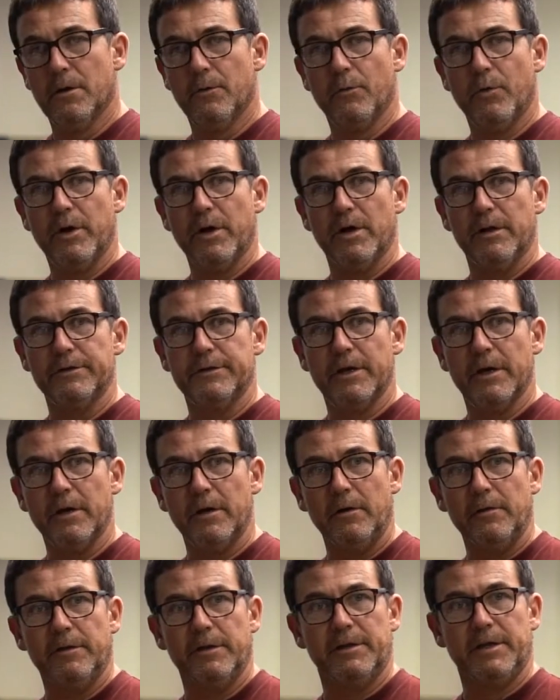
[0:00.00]
We all
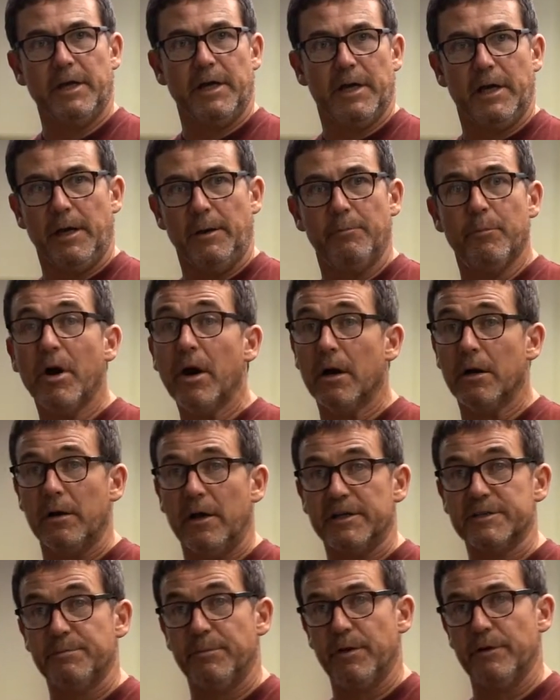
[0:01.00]
know that the
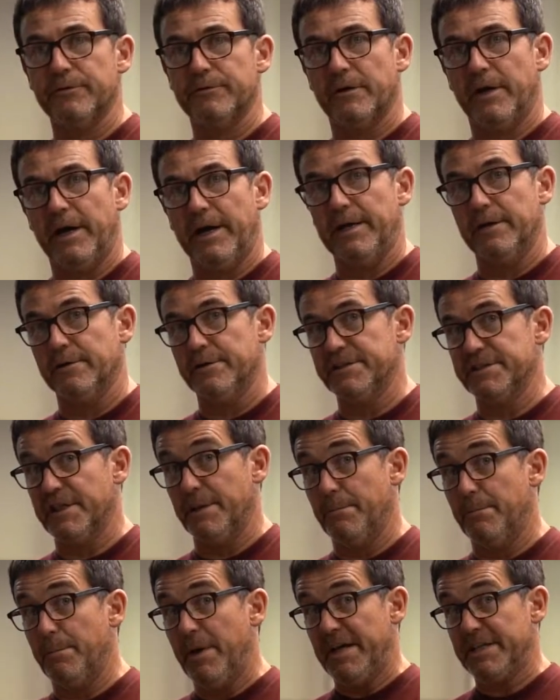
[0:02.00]
Parlux blow dryer is the
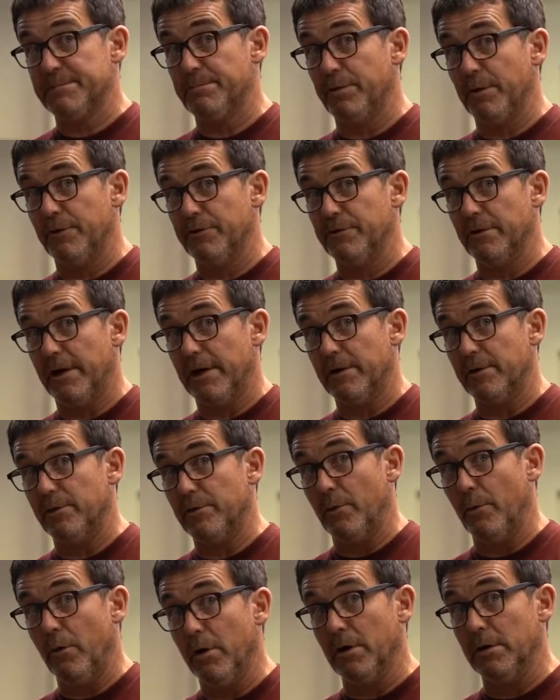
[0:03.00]
best blow dryer in
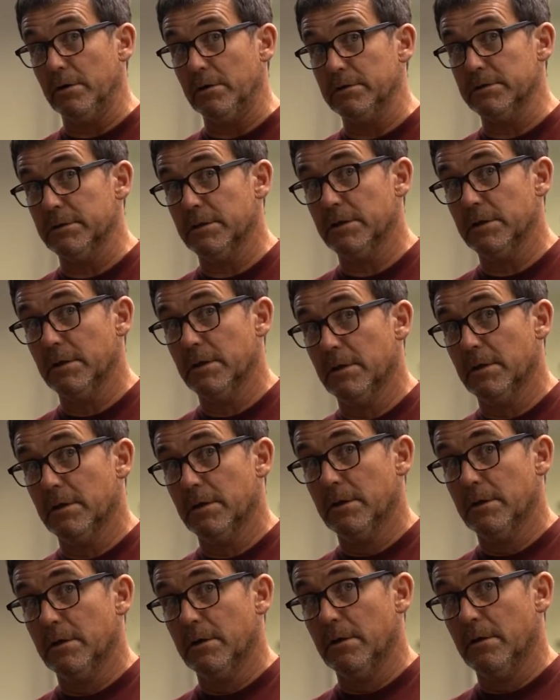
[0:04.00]
the world.
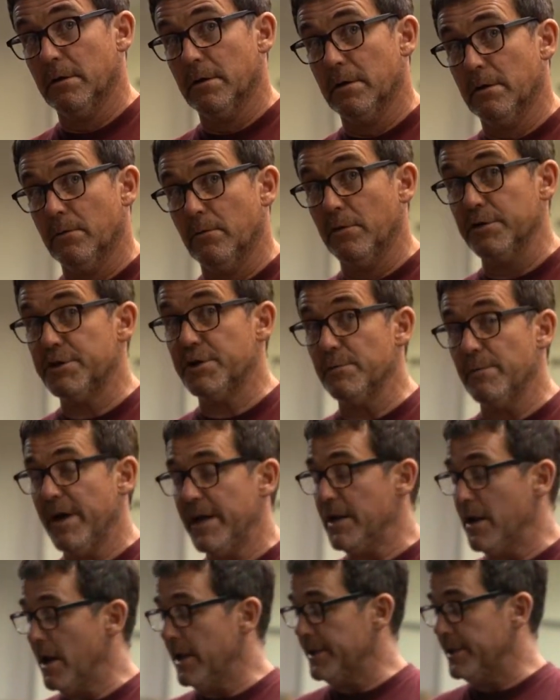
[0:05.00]
What you may
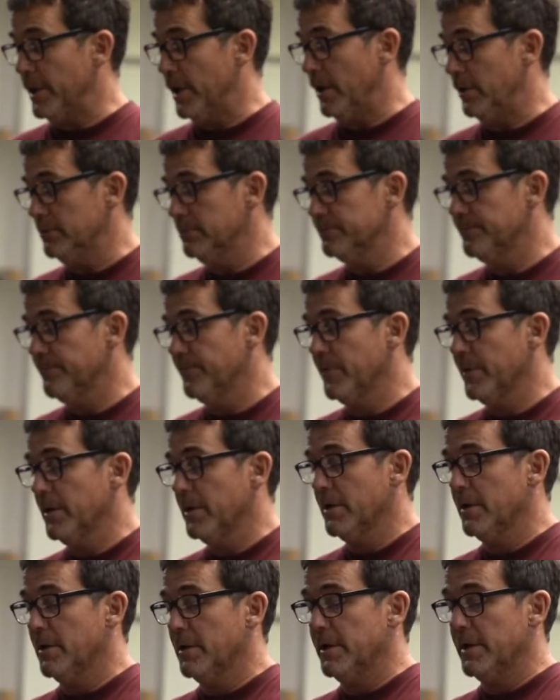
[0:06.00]
not know
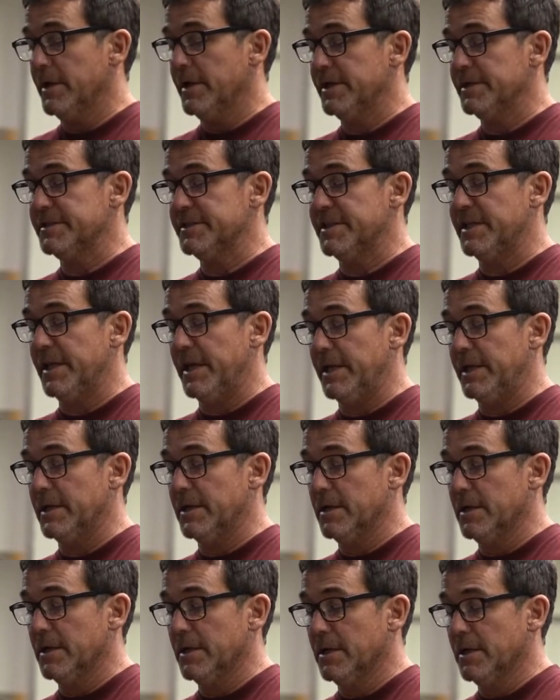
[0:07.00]
is that
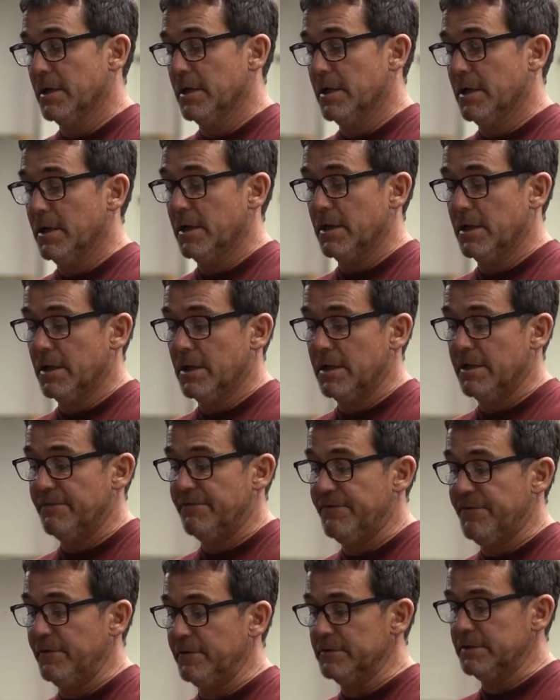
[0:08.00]
the
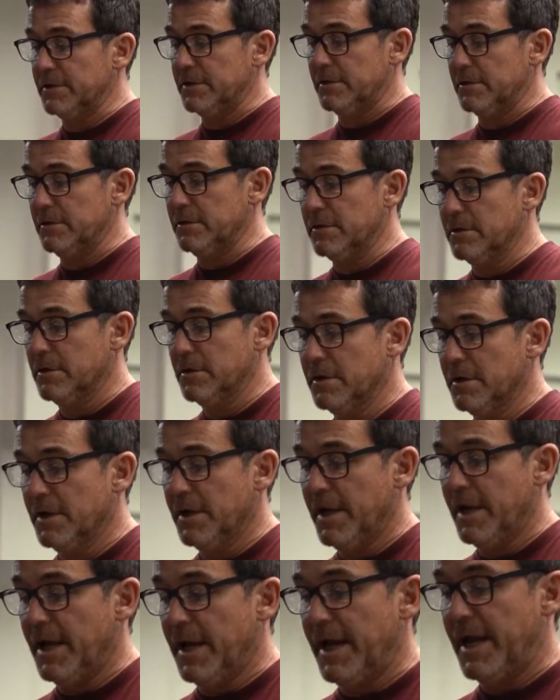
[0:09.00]
filter
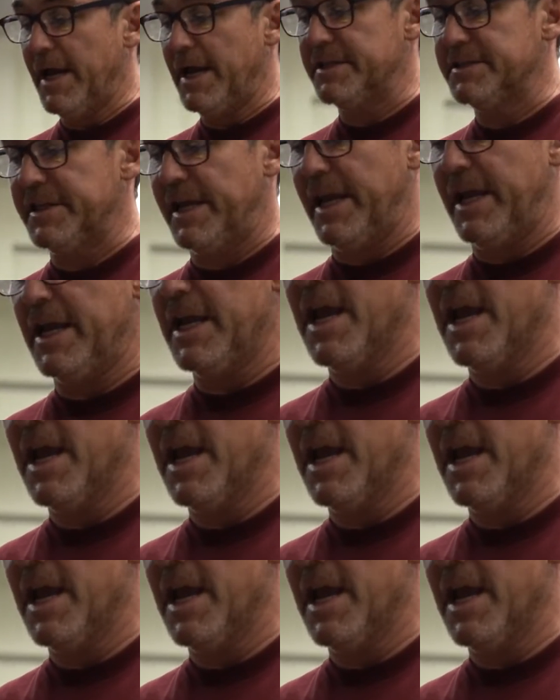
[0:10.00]
has a